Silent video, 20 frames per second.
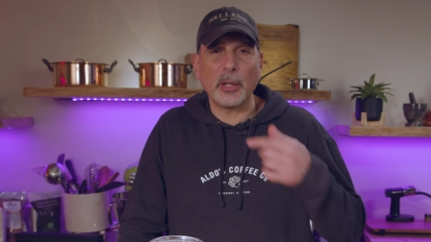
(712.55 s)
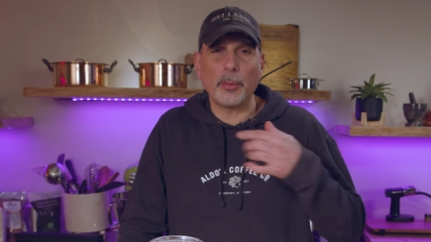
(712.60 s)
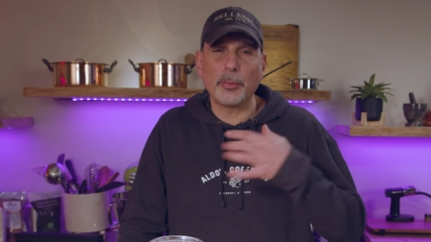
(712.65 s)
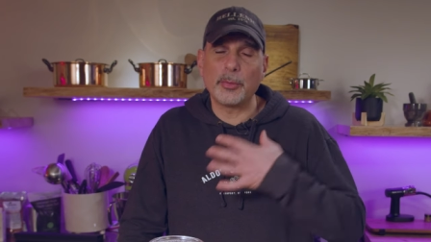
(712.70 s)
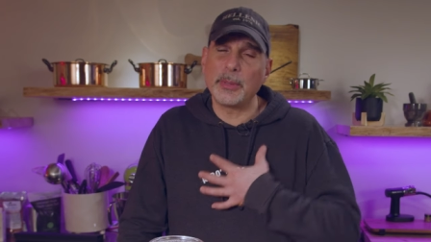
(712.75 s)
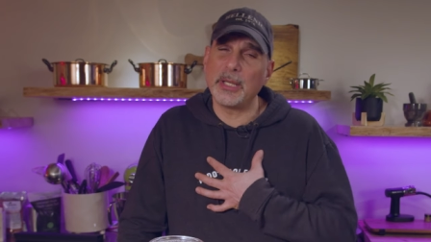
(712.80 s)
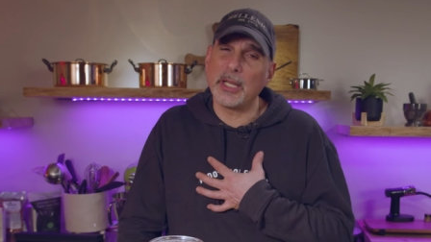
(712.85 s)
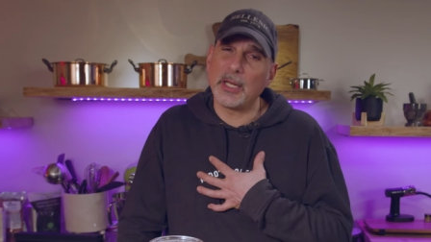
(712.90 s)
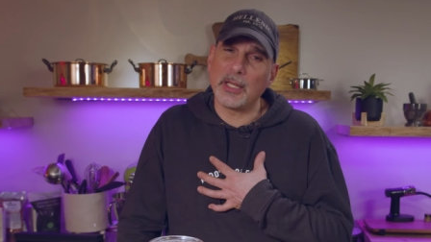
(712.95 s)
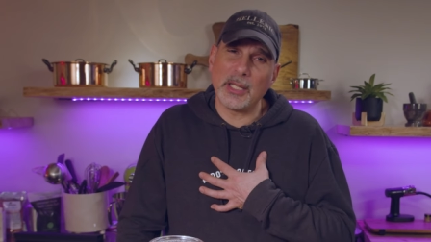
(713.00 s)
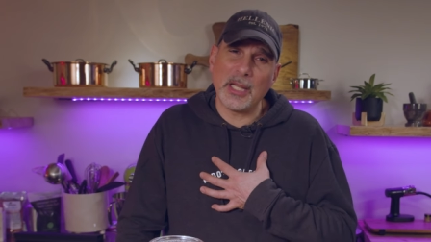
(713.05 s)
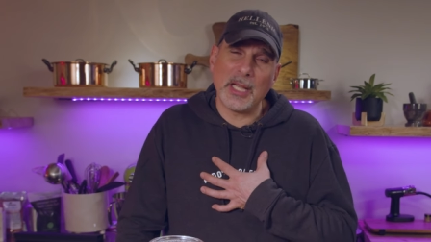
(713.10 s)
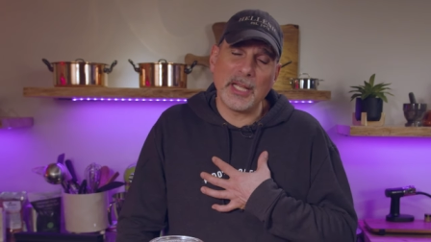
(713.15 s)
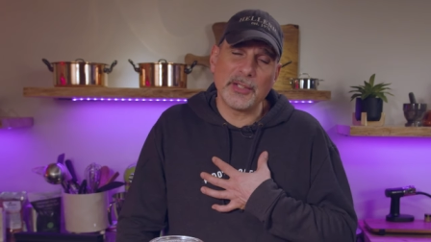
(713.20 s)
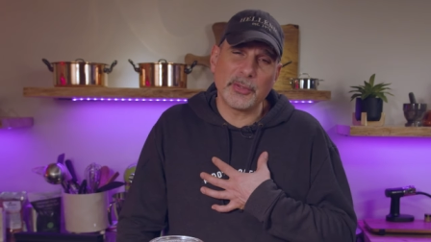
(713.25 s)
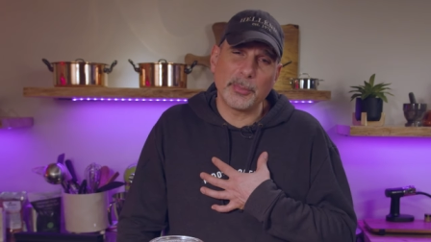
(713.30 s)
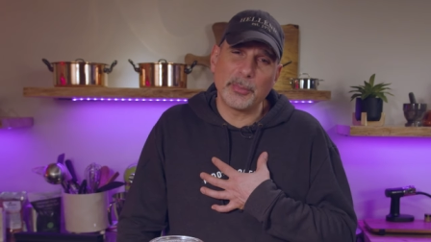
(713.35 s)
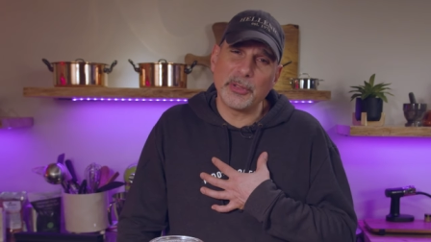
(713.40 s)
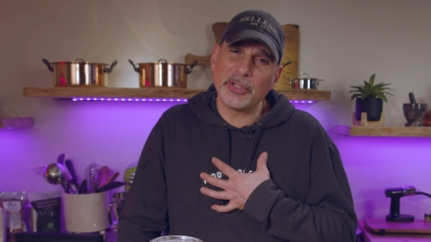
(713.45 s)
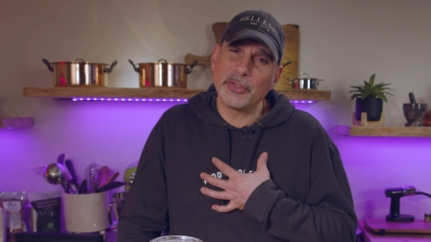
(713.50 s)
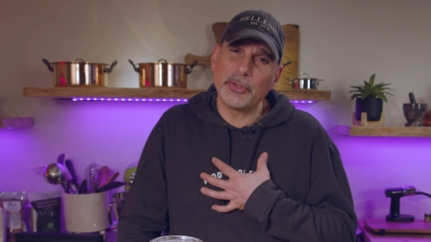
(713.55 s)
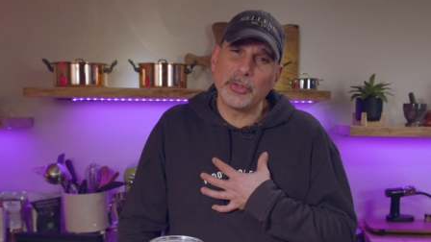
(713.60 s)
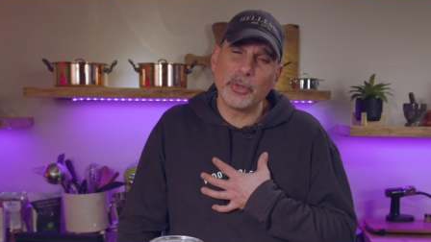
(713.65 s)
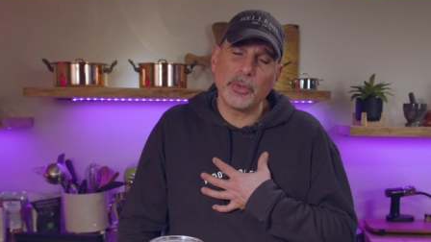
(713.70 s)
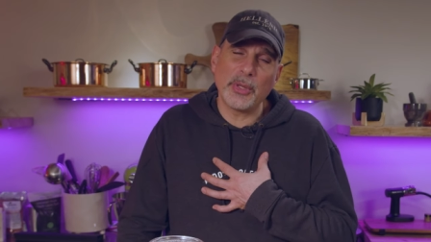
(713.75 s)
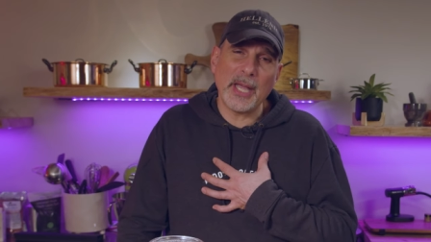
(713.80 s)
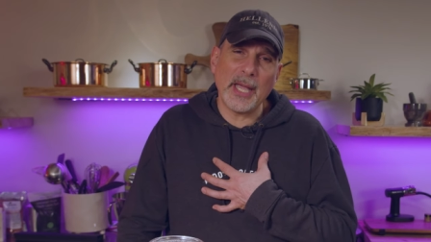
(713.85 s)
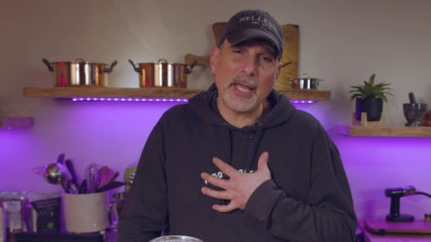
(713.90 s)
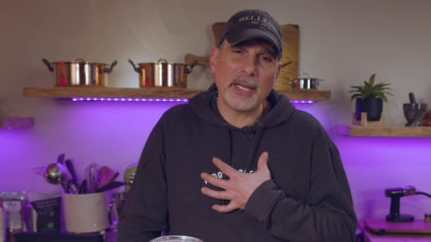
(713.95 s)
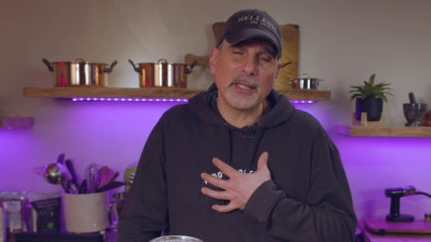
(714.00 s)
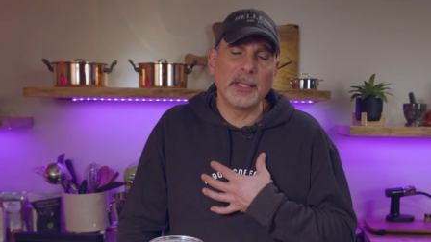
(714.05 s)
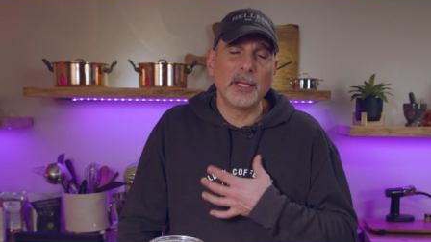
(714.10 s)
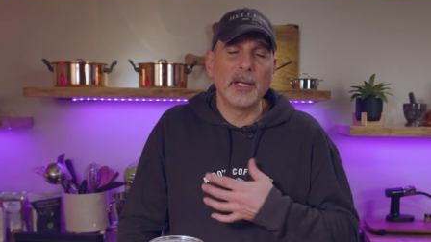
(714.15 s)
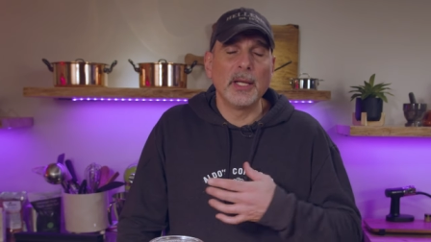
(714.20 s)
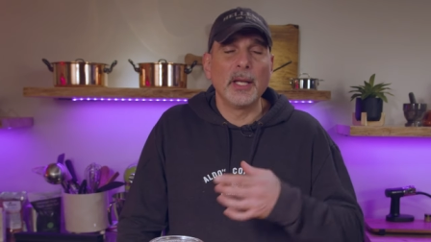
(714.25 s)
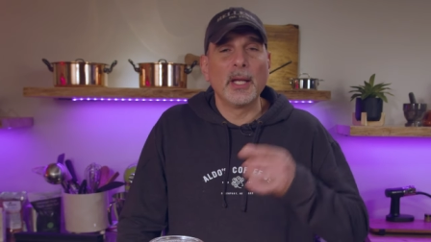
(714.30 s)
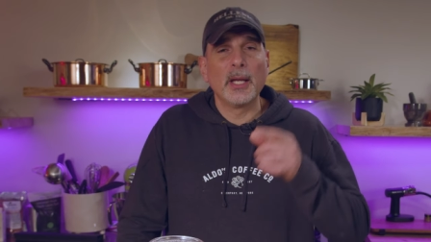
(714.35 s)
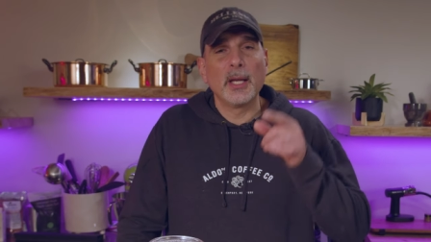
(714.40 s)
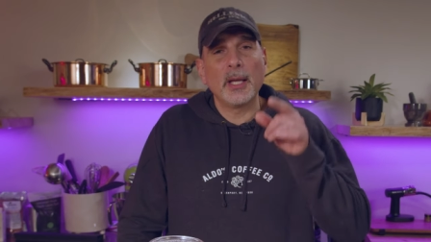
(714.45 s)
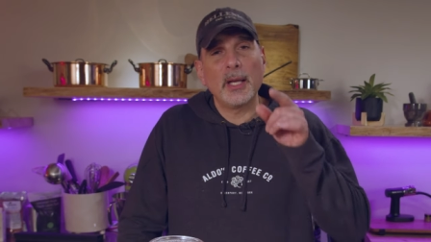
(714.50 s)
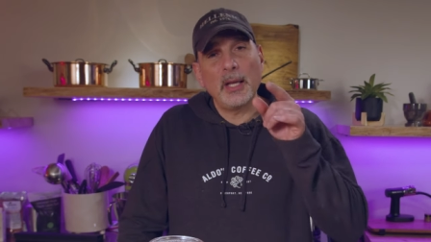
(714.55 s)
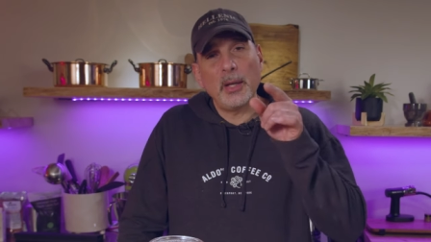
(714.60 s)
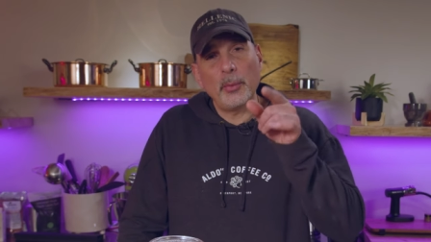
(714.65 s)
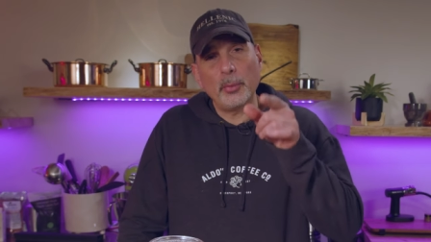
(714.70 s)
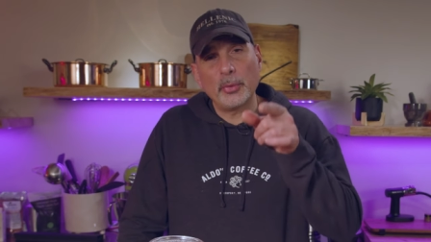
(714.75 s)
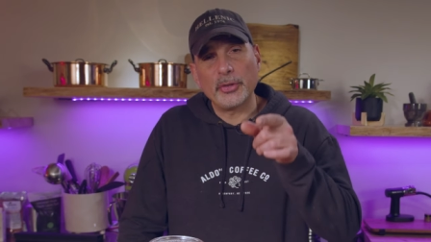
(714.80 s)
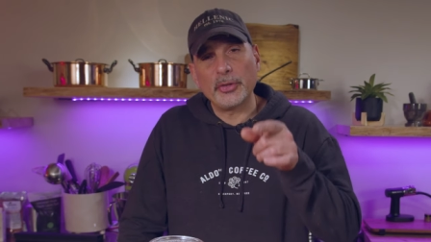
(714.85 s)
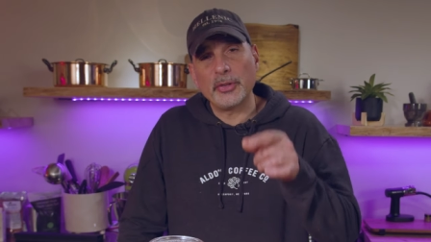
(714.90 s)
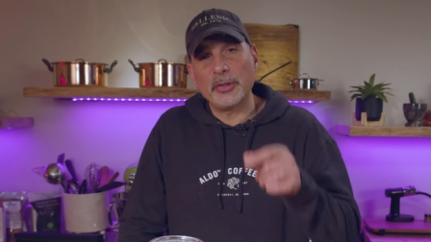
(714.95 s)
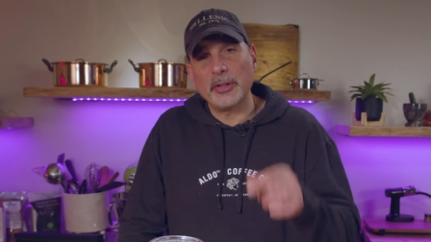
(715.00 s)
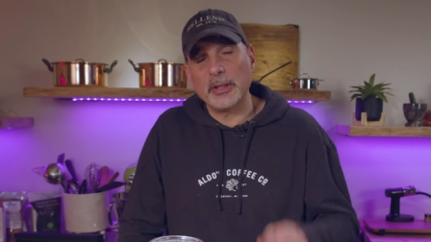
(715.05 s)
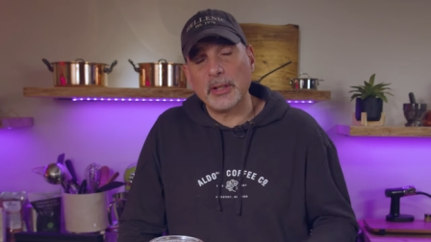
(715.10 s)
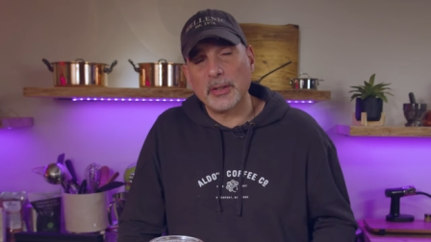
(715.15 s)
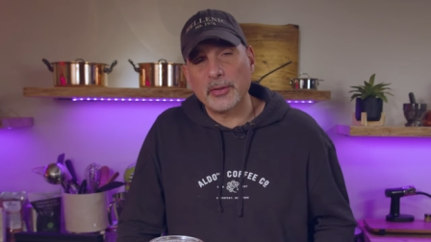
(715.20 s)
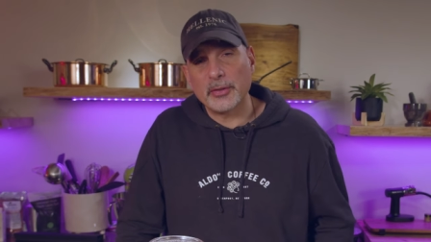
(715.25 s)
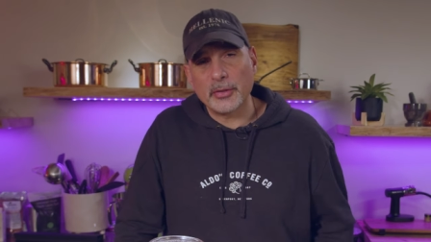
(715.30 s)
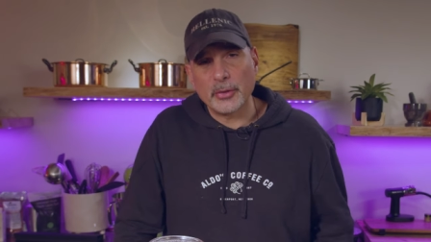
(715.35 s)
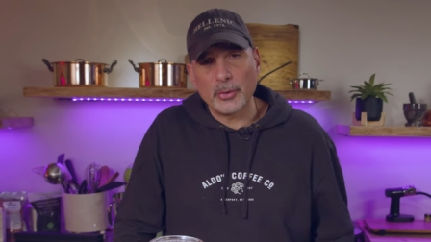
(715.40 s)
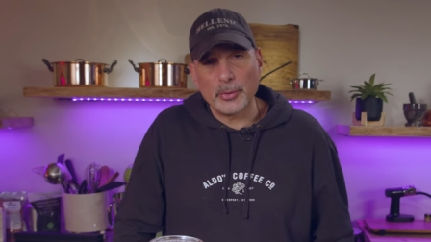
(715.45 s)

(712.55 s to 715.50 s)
It helps me out a lot, so please do that. And we'll see you again